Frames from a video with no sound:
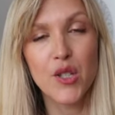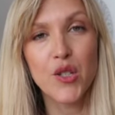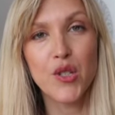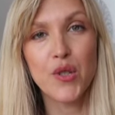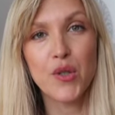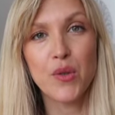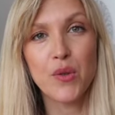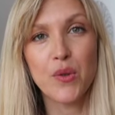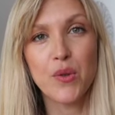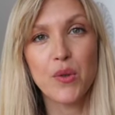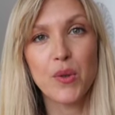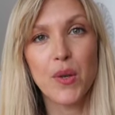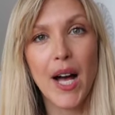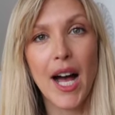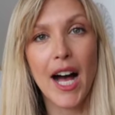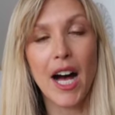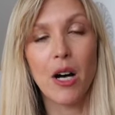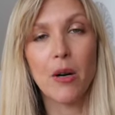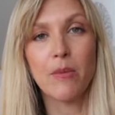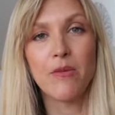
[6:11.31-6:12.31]
to
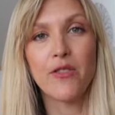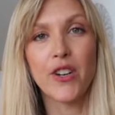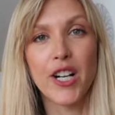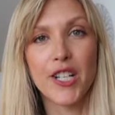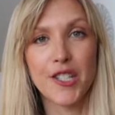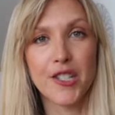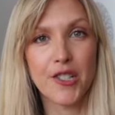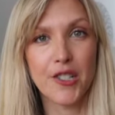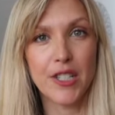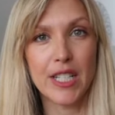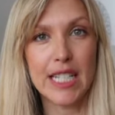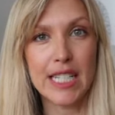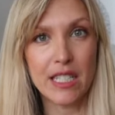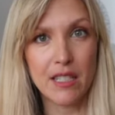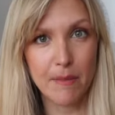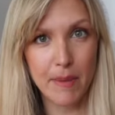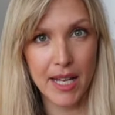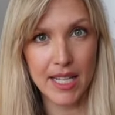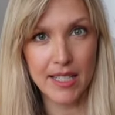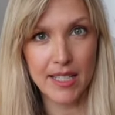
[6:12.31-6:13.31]
help foster
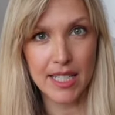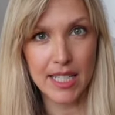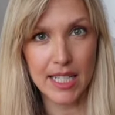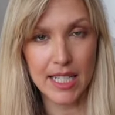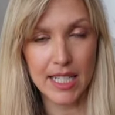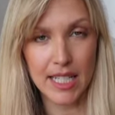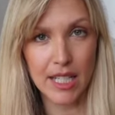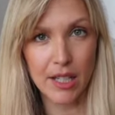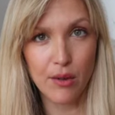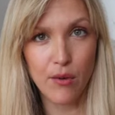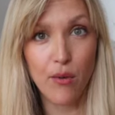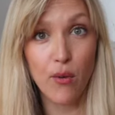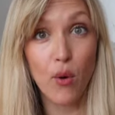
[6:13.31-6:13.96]
independent eating